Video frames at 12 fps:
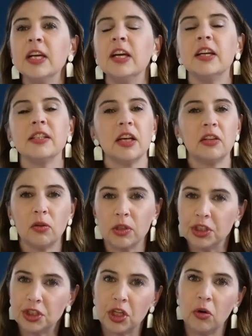And it's like,
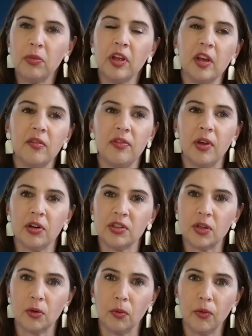Lord, show me if there's
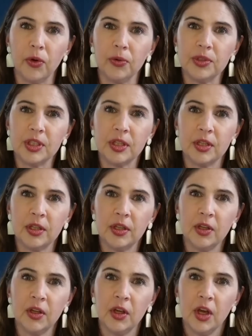a root.
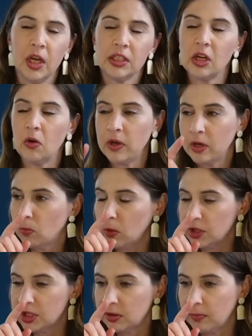So in
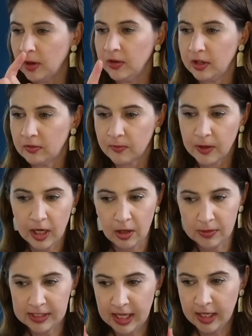worship, I'll never forget, I
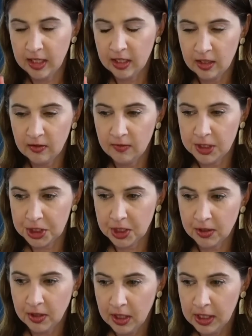was taken in a
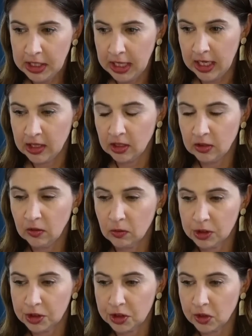vision and the
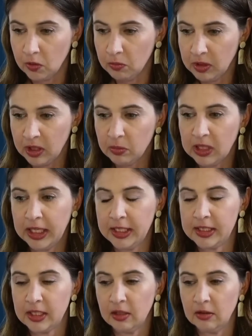Lord showed me a
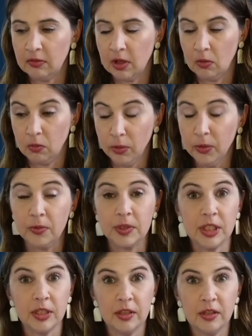place of a
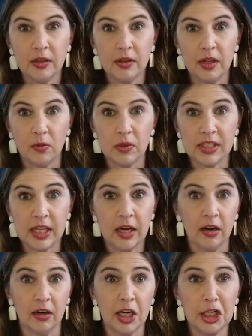root that was
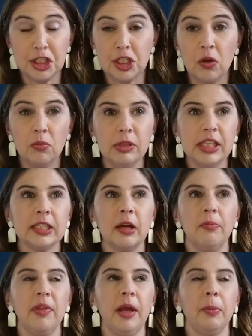there. He showed me
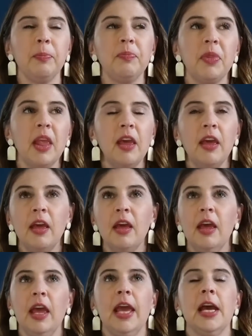something.
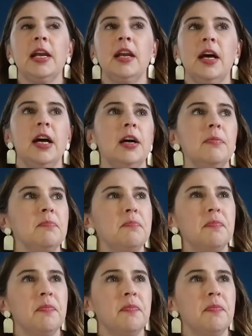And um,